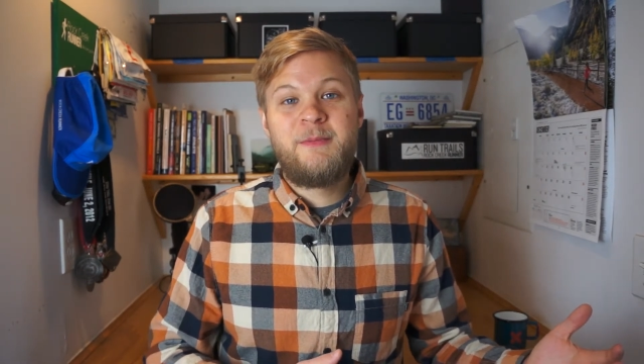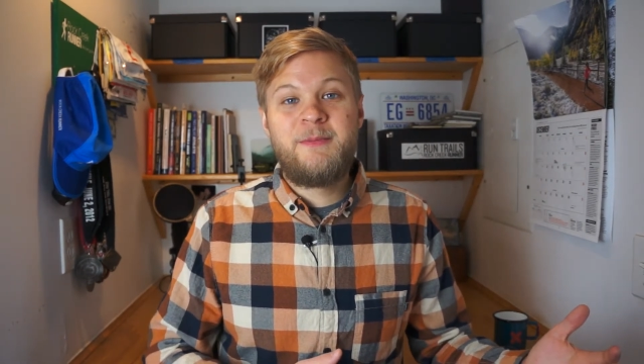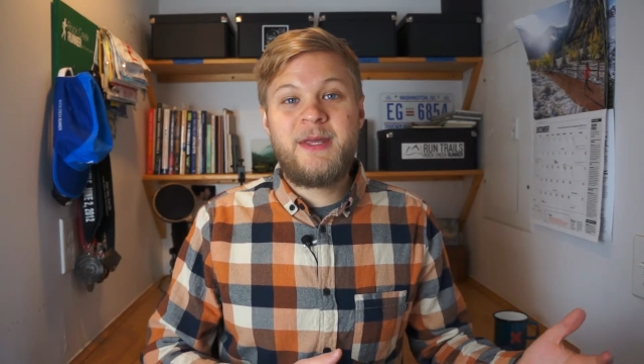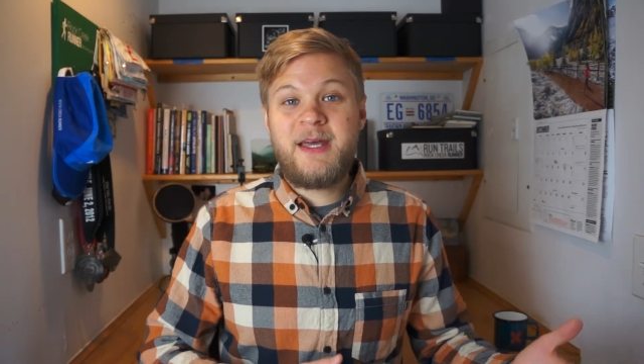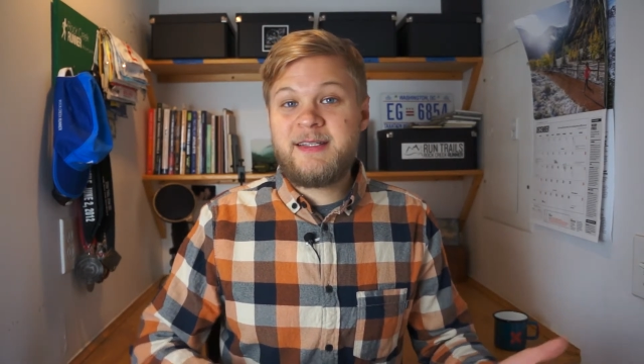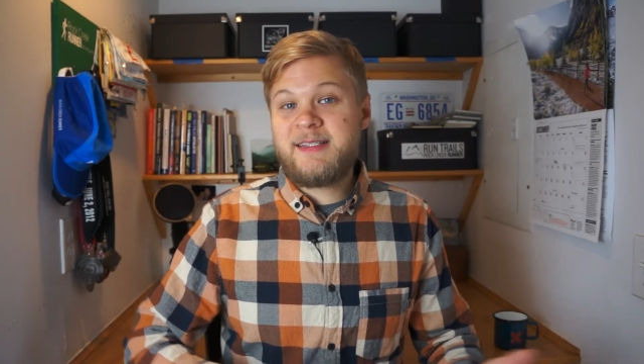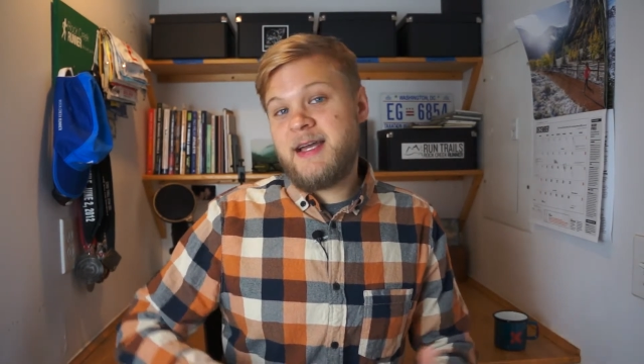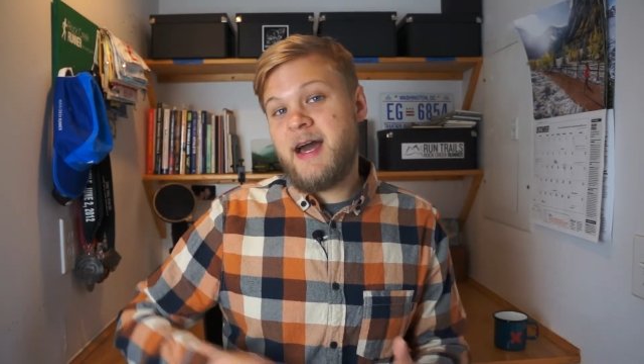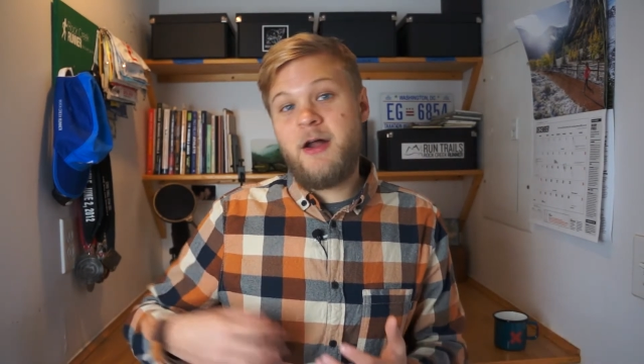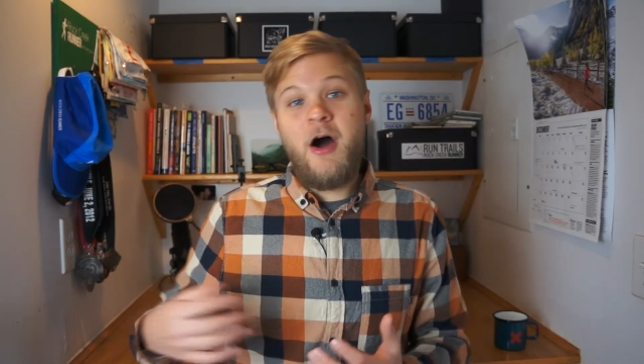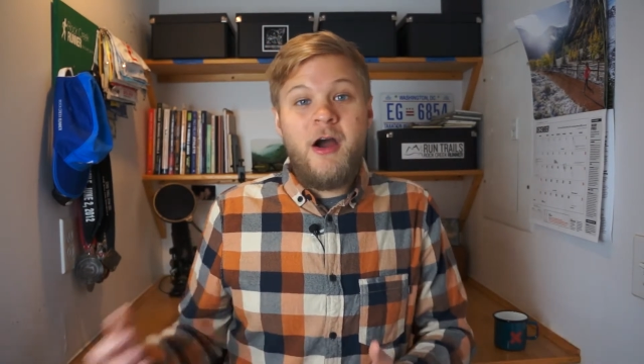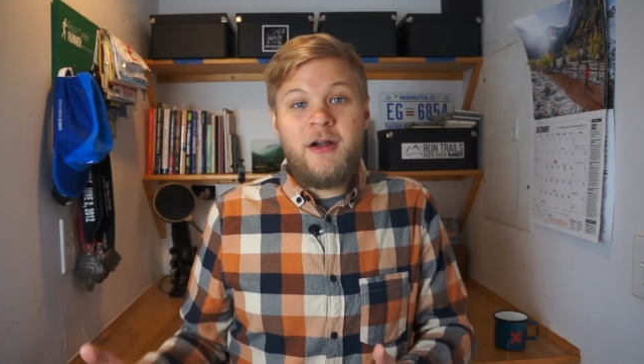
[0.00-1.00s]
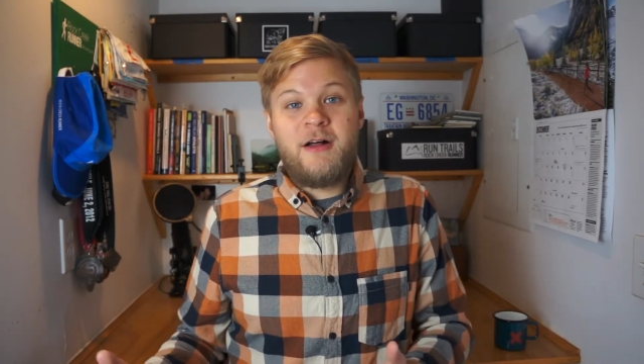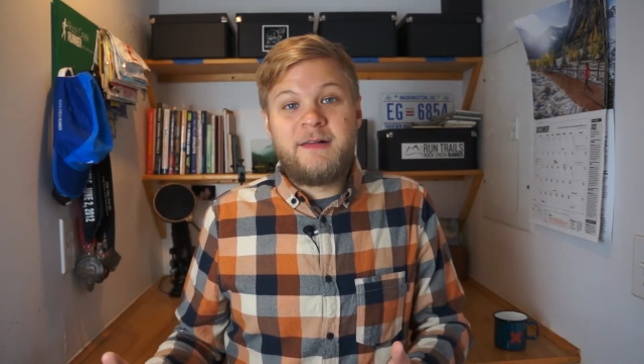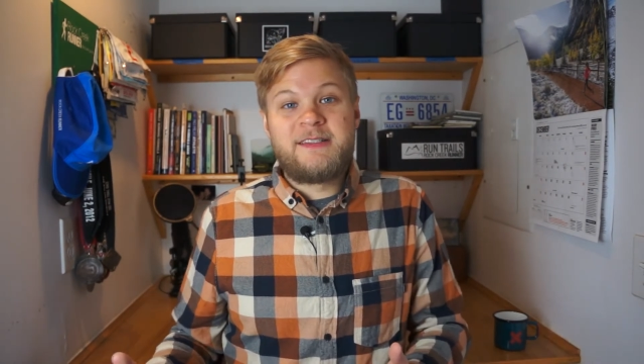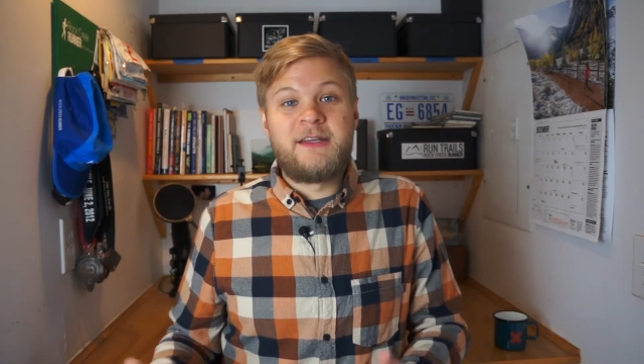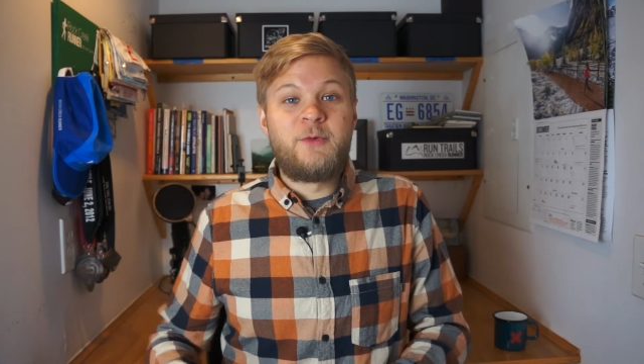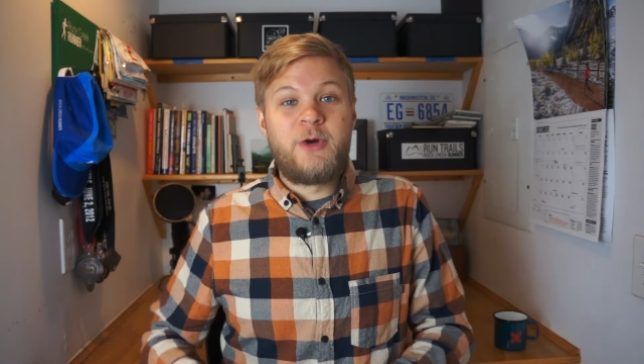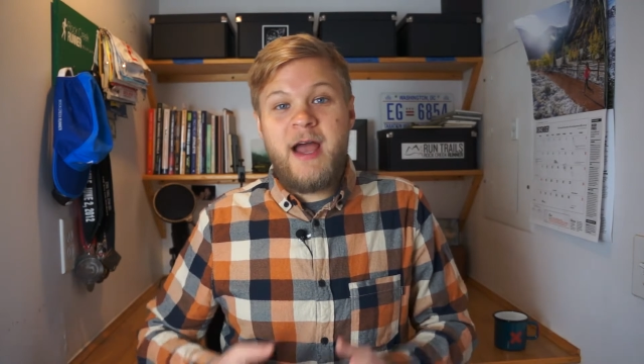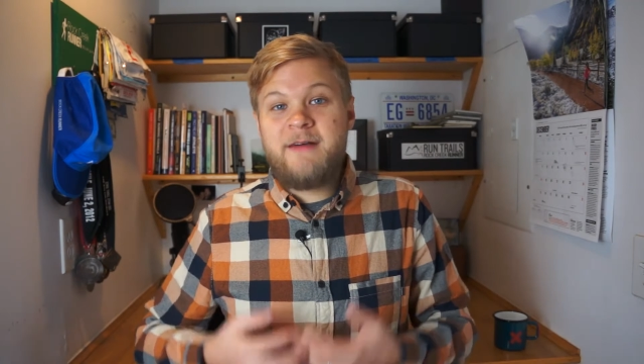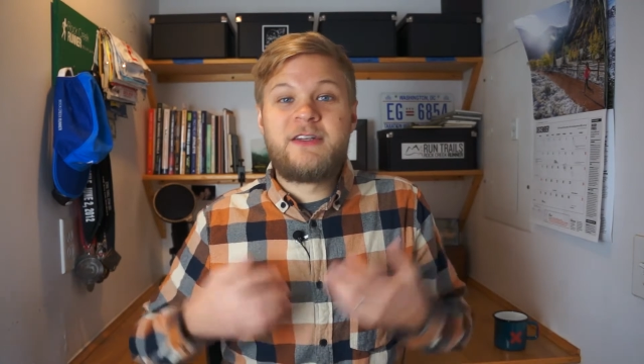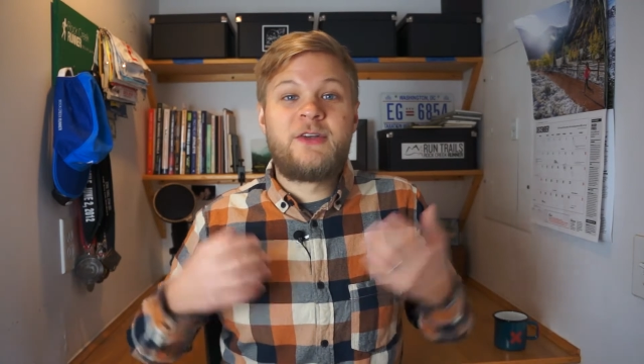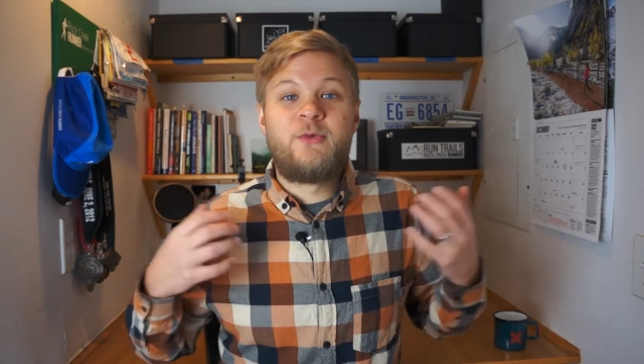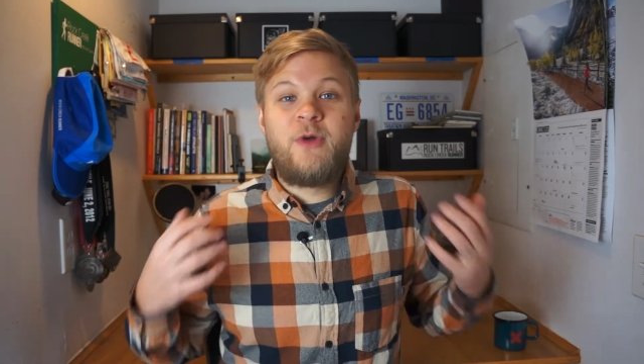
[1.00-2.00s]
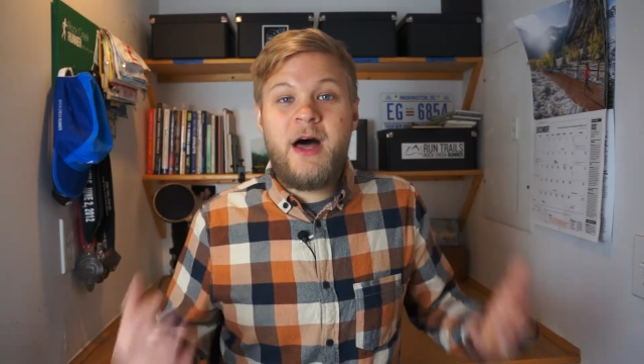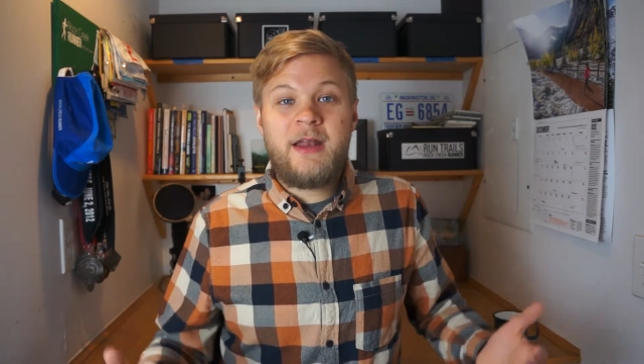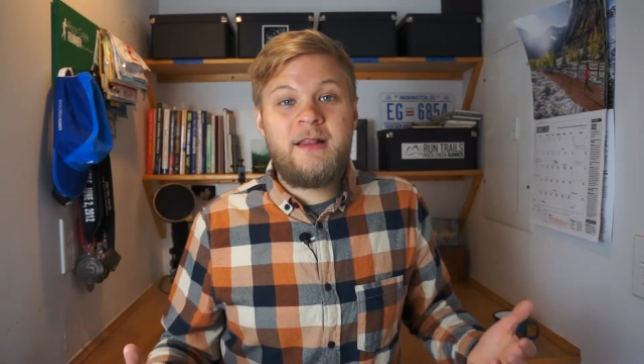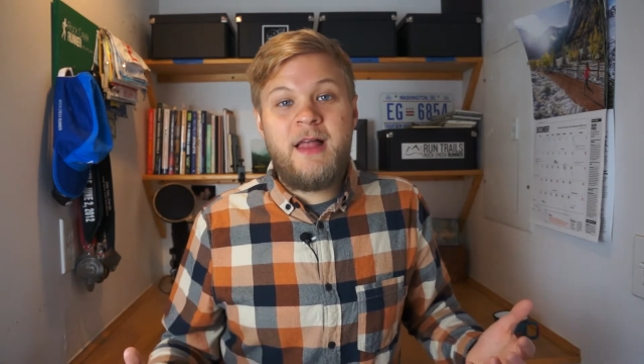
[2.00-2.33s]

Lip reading: Because it got hard all of a sudden. We're having to run a